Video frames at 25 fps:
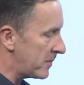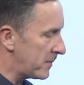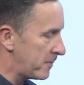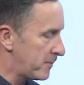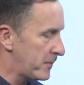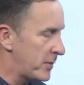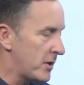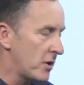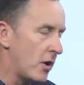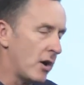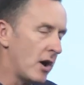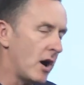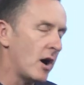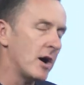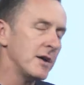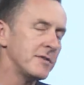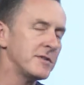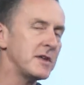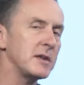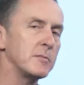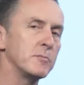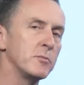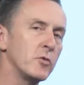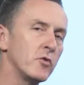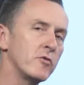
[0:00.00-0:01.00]
But I
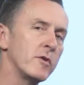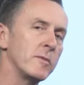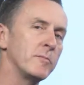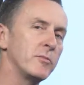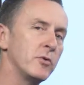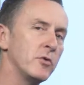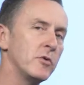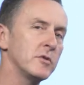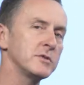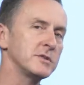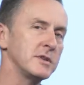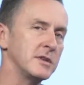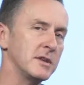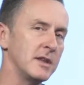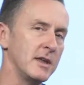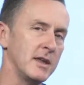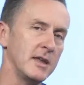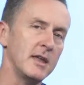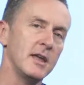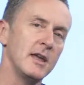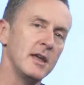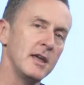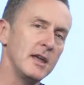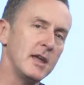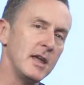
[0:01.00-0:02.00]
think more
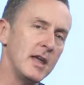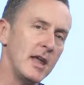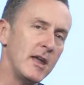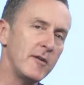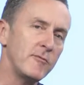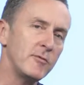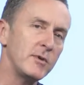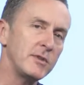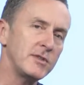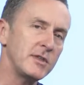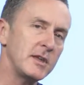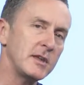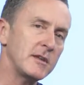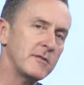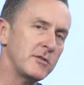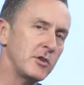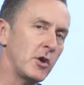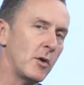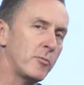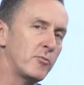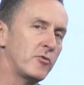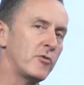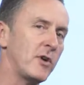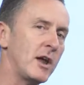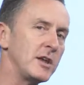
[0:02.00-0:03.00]
importantly, if we think of the
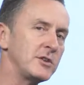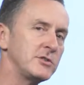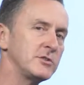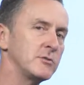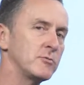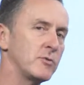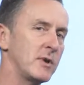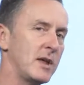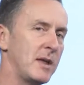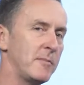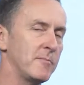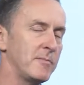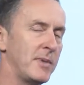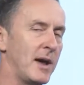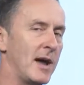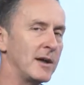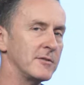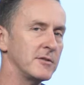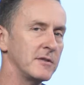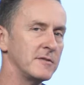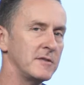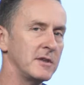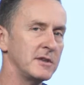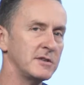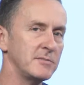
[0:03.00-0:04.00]
operational impact
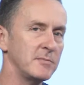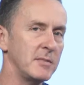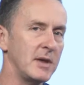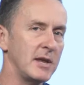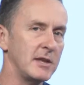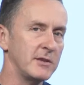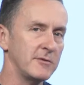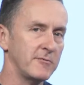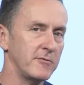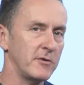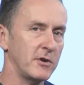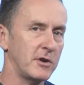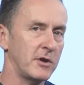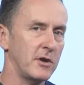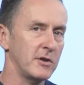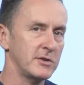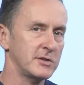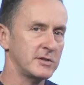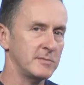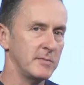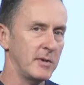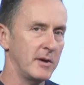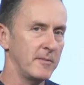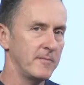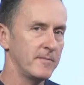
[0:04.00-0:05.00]
that this means for a
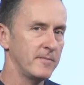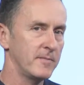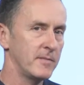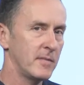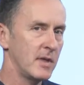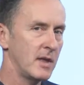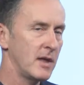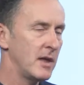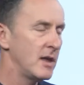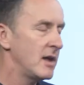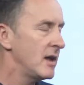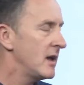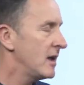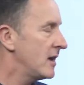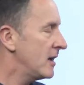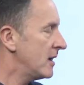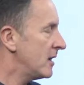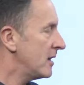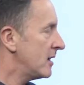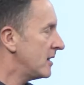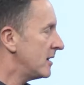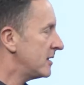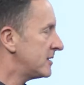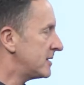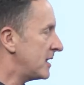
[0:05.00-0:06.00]
customer.
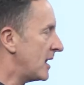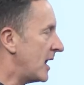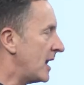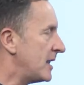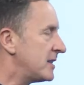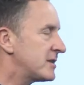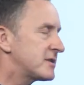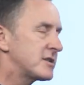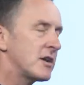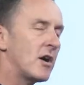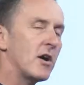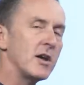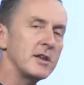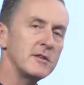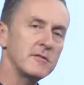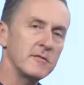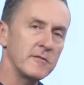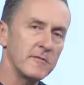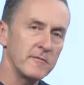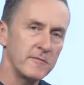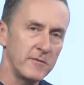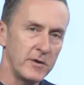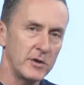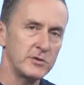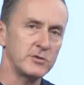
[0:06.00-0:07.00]
You see, inside
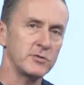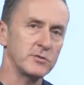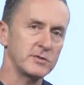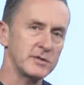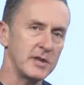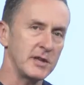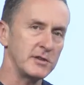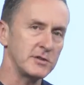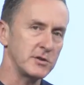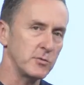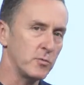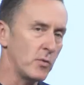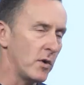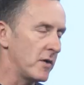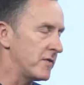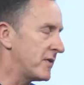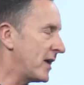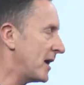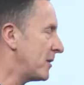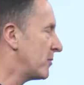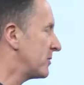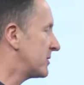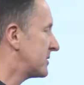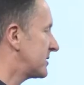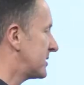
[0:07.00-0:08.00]
Virtual Center, what
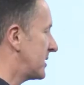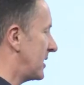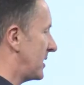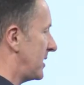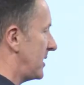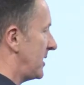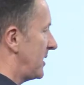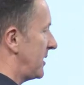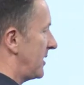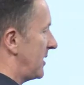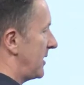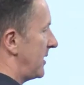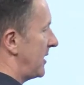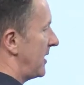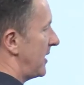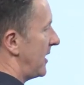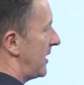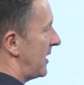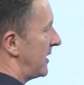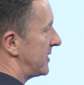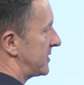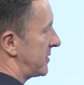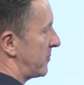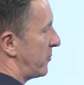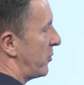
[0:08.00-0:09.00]
they would see
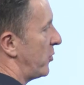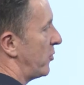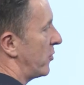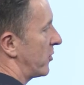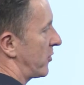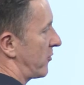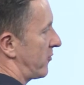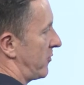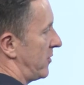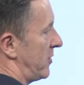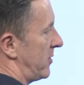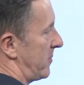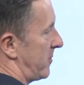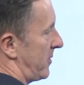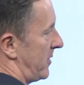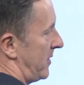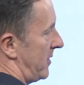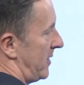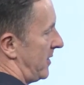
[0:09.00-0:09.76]
is a port group